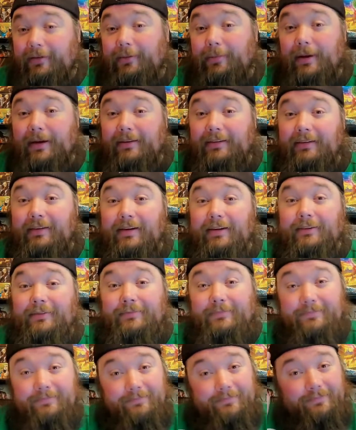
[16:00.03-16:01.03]
have an amazing day.
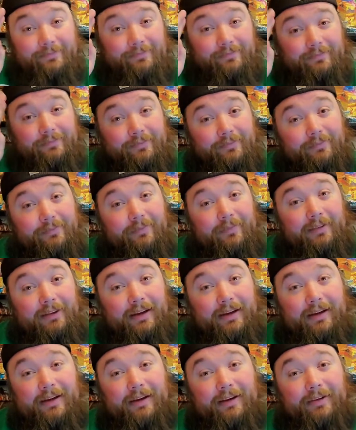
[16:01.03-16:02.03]

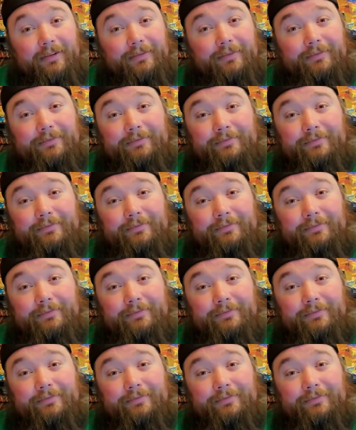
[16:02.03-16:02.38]
Take care.